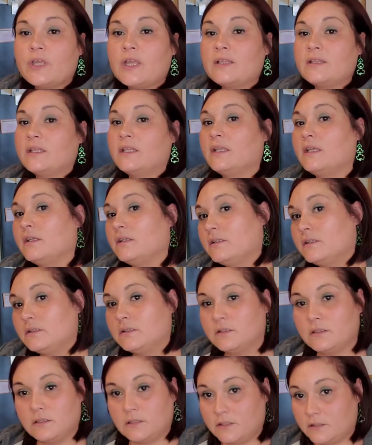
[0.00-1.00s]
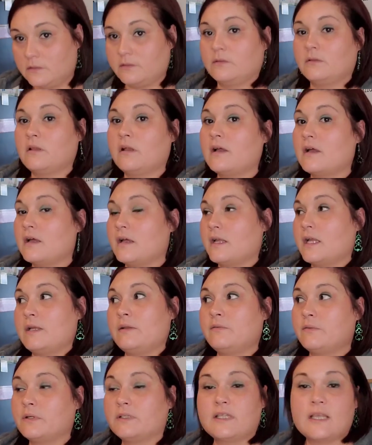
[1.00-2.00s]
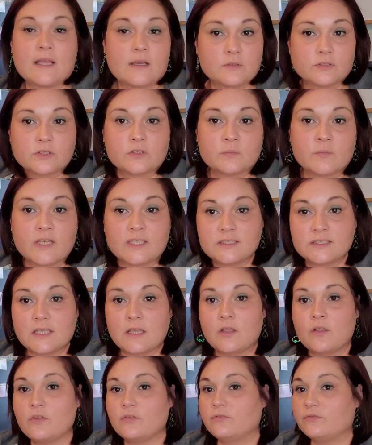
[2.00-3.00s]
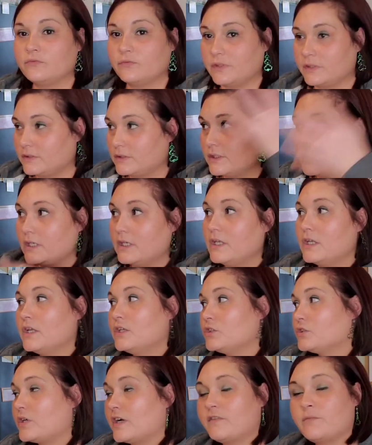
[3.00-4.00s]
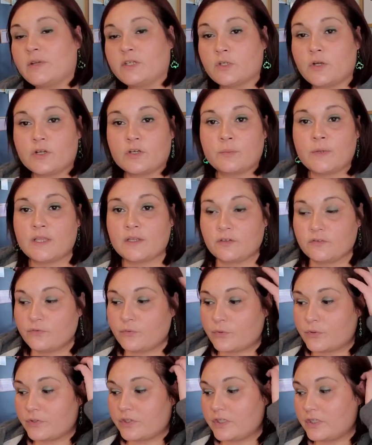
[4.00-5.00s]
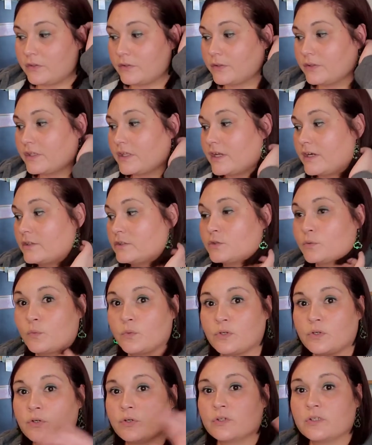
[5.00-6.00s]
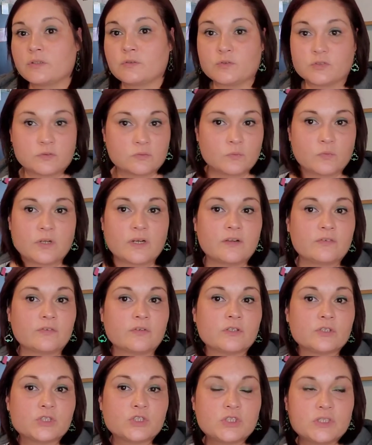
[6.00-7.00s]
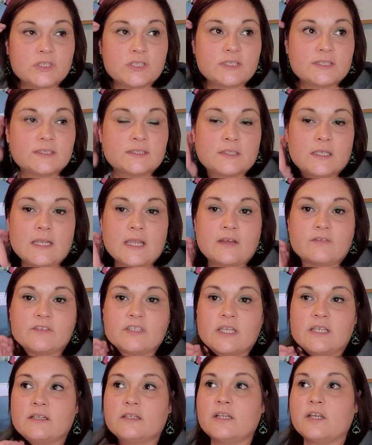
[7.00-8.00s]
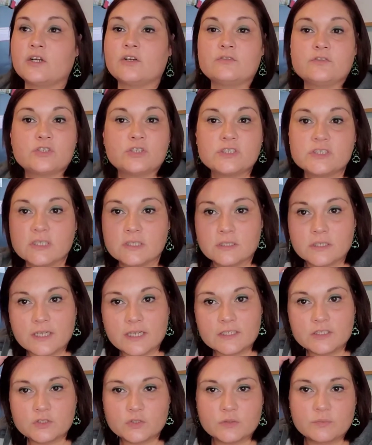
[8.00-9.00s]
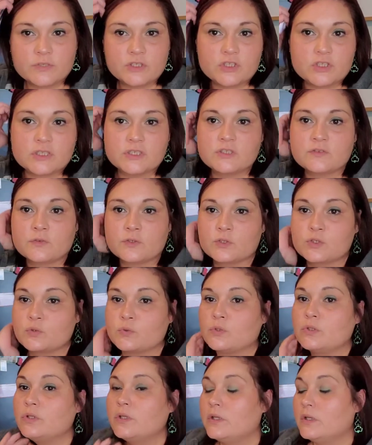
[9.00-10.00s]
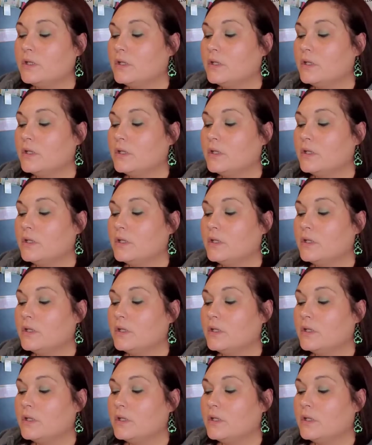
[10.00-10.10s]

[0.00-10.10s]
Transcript: And then I run the household myself and drive my daughter back and forth here and there to work and whatever else she needs to have taken care of. She's still in high school, but she does virtual.